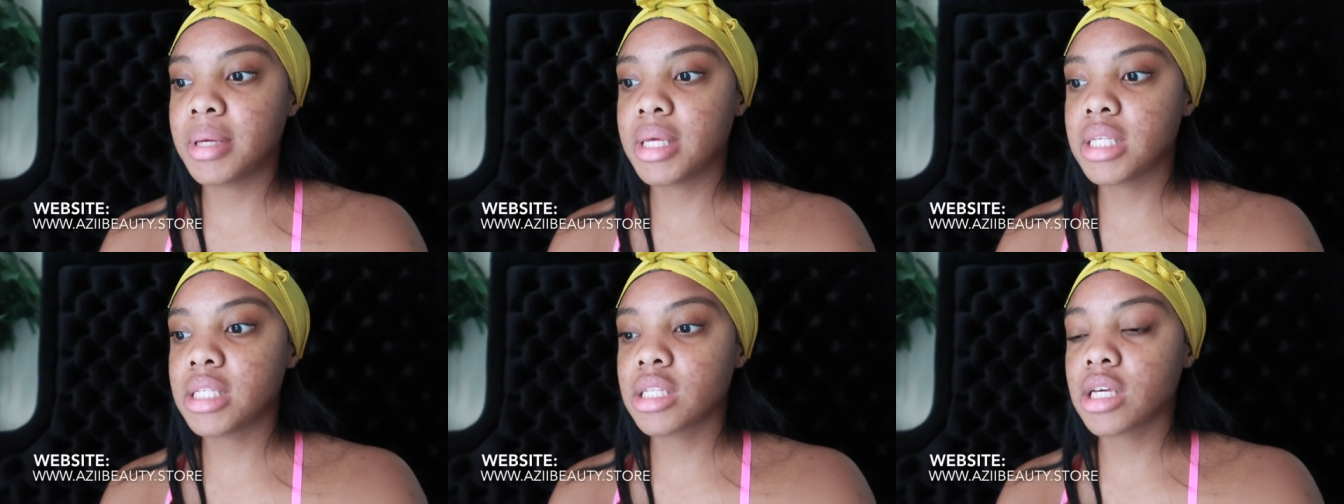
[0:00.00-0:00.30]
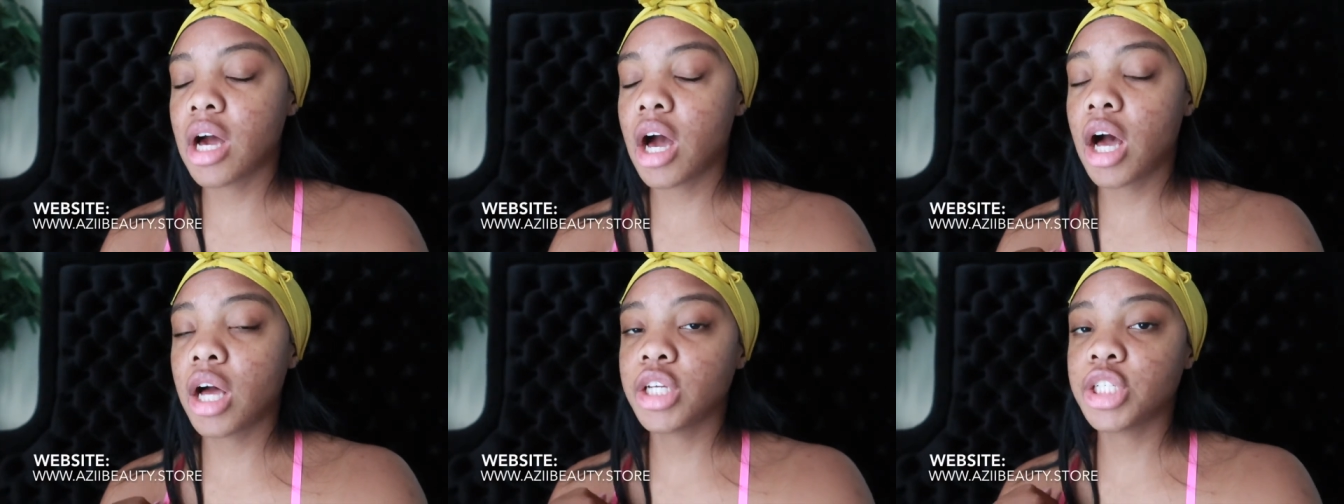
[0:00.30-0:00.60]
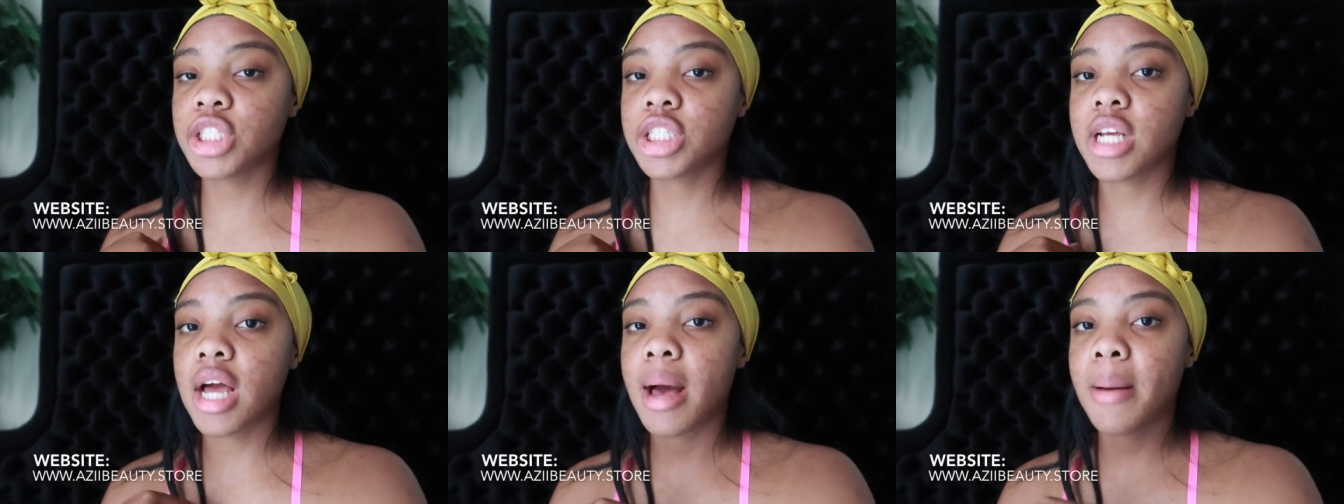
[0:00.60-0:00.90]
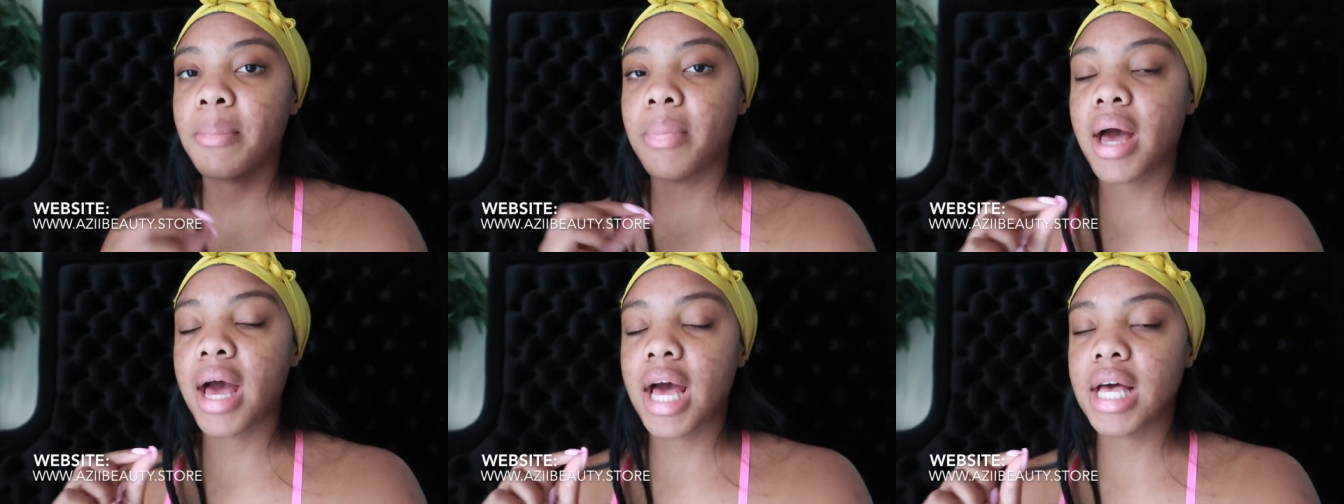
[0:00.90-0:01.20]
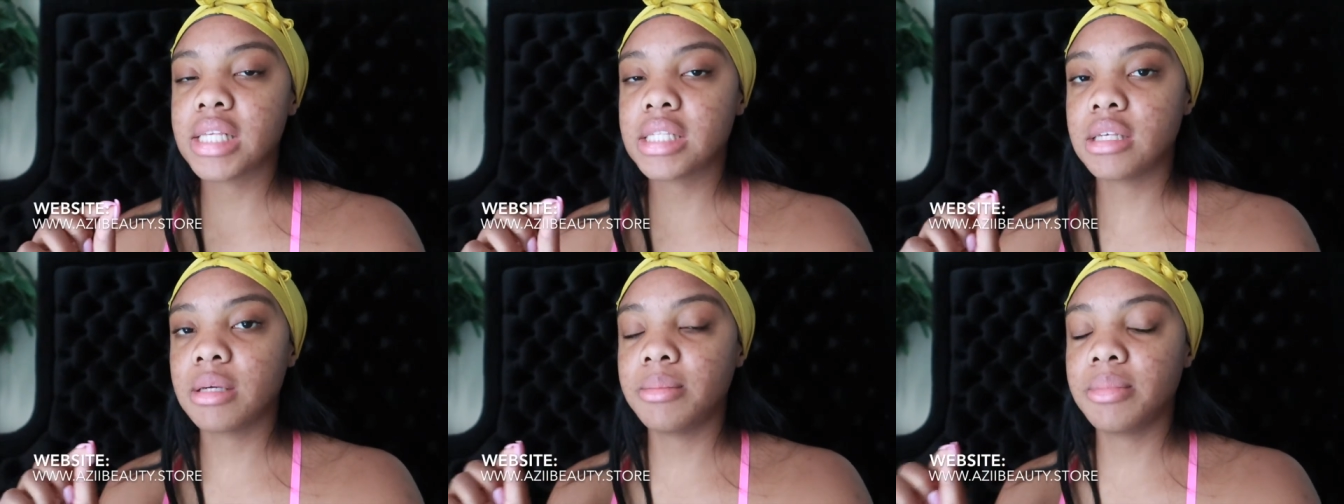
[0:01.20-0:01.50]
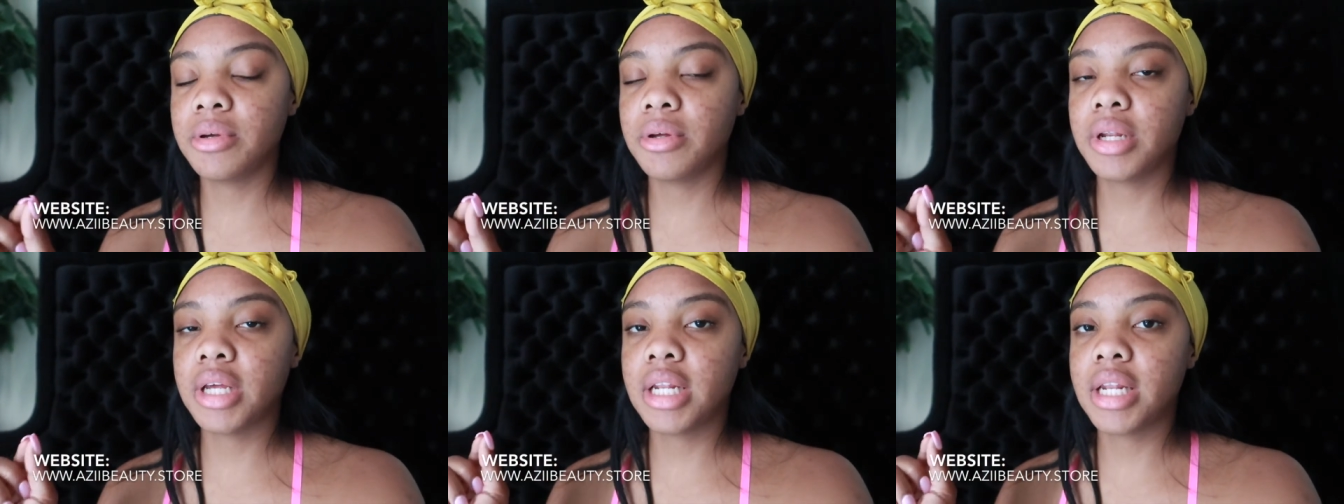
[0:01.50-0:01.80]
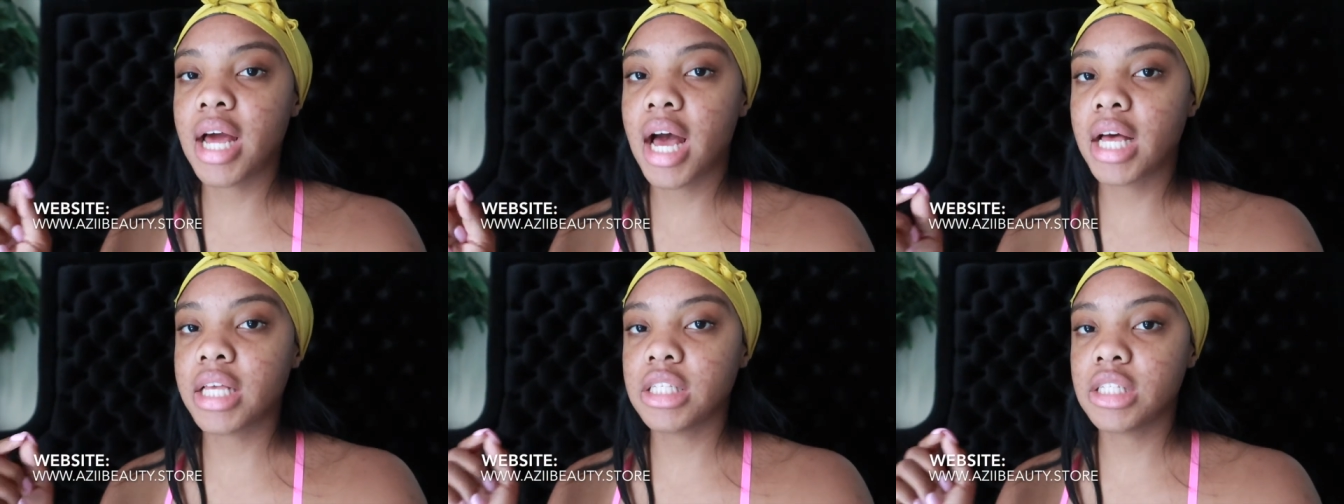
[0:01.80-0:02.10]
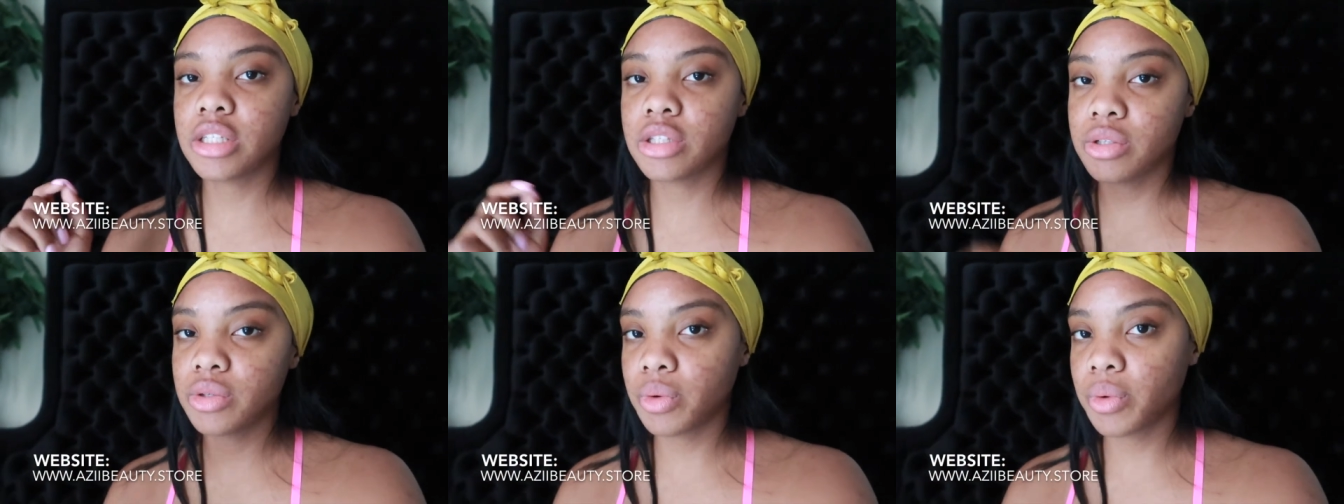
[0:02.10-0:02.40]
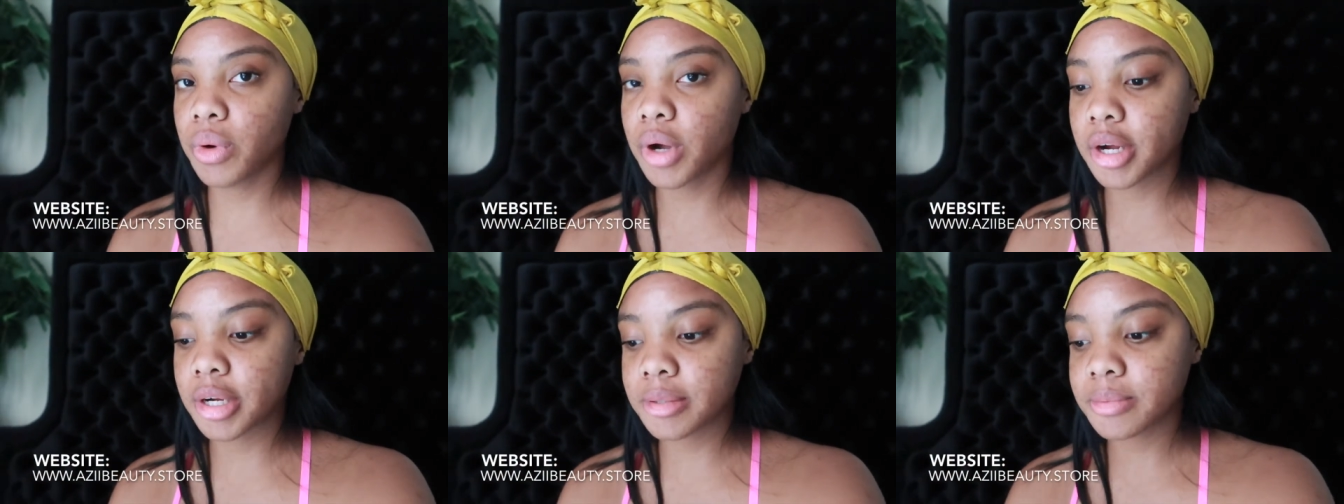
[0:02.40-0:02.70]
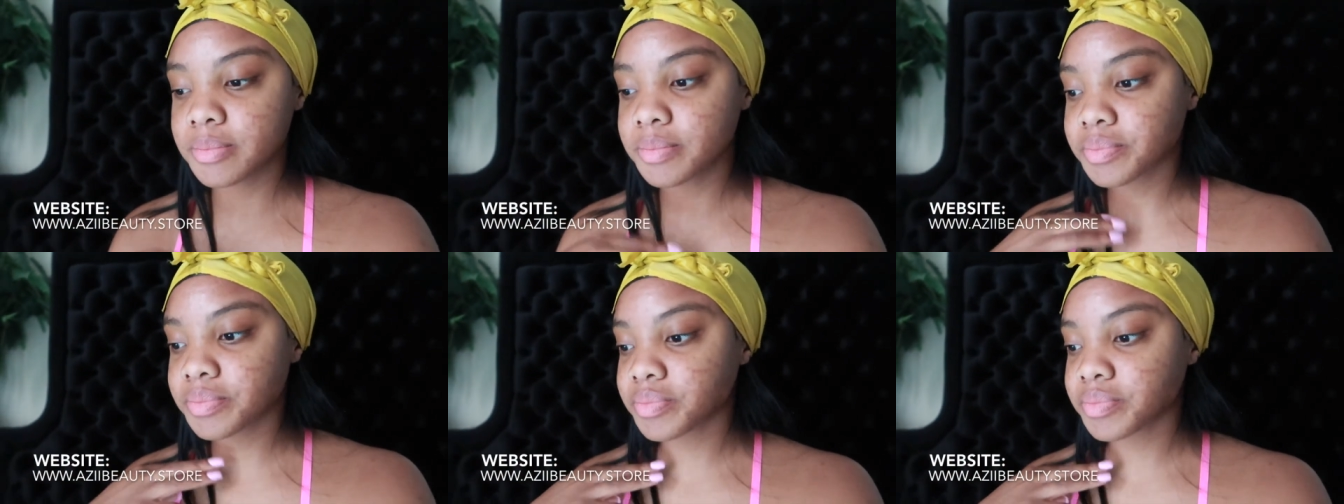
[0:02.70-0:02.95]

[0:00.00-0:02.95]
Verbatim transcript: it's called shopaziibeauty.store